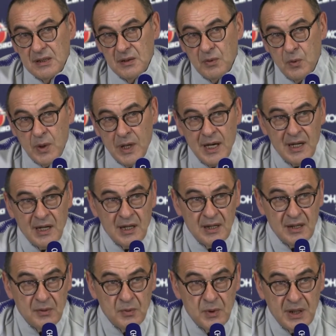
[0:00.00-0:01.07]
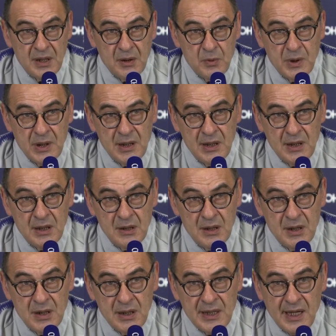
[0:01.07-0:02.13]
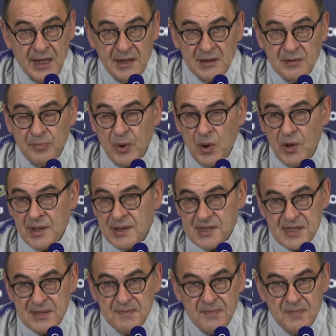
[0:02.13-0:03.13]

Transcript: well, we gained points.